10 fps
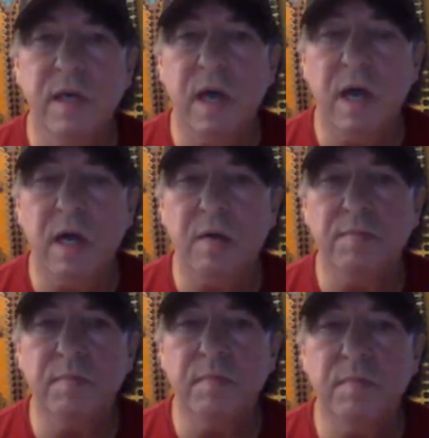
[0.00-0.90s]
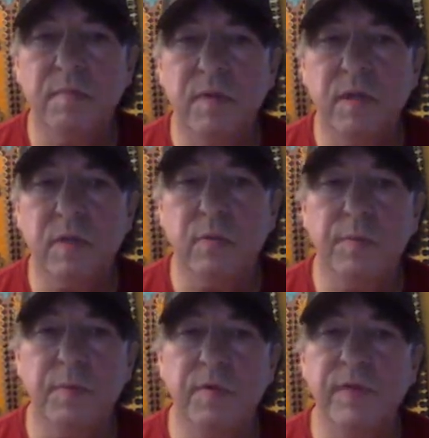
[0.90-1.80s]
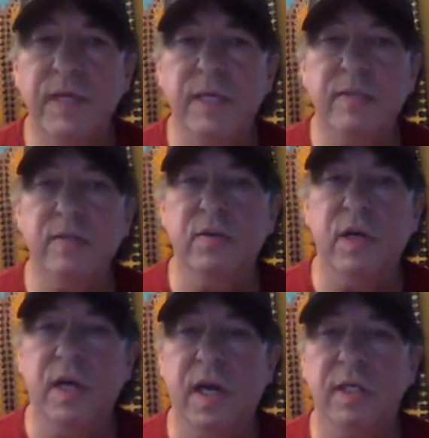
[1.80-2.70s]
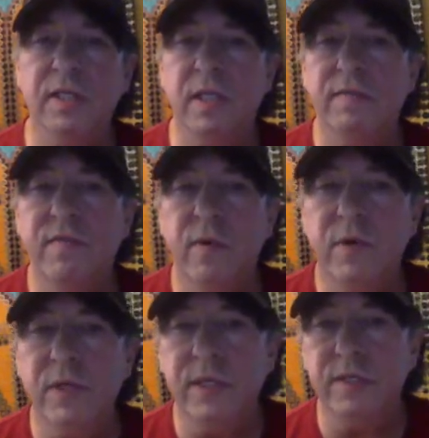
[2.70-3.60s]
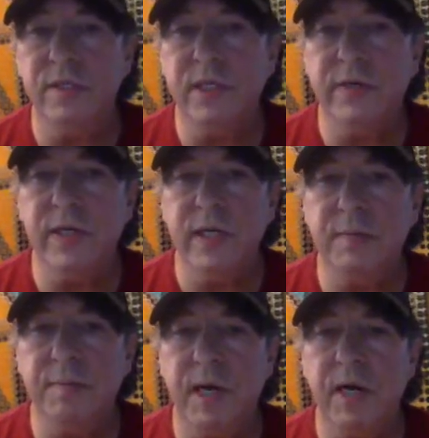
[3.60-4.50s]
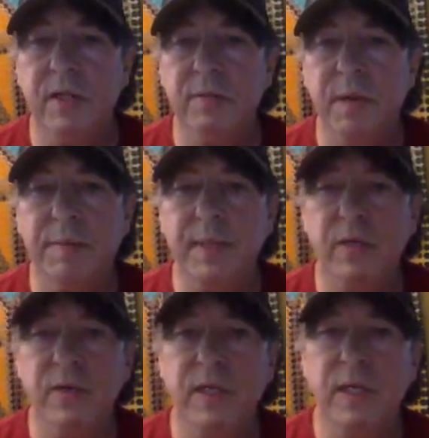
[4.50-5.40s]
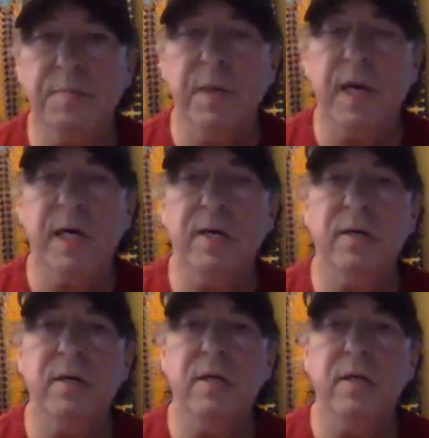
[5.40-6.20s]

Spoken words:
We're moving chronologically forward: the Assyrian Empire, the Babylonian Empire,